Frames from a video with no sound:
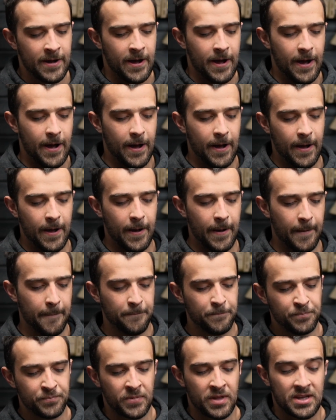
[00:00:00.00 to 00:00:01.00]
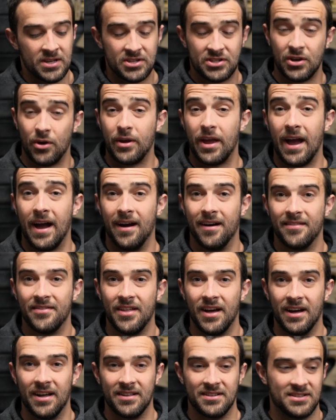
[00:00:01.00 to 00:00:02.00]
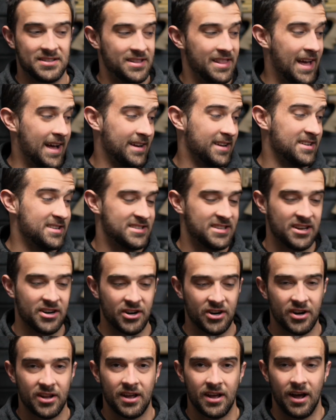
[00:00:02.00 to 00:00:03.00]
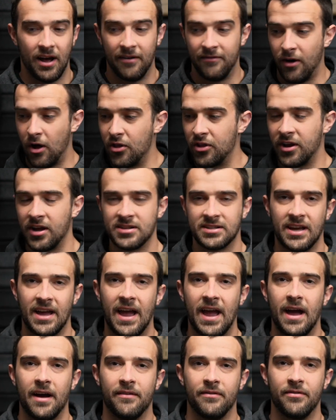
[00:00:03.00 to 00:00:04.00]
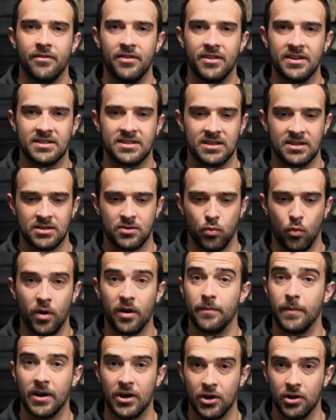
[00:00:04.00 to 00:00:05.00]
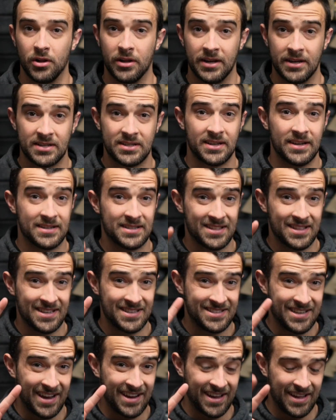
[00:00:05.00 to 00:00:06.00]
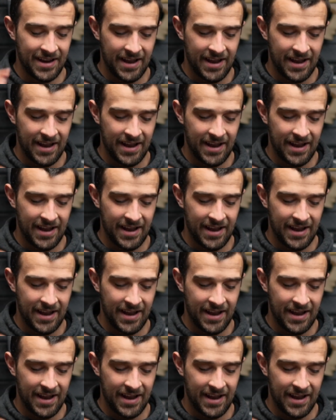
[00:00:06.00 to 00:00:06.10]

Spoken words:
So yeah, that considered, of all the guns I have, this is one of my earliest. It's the second,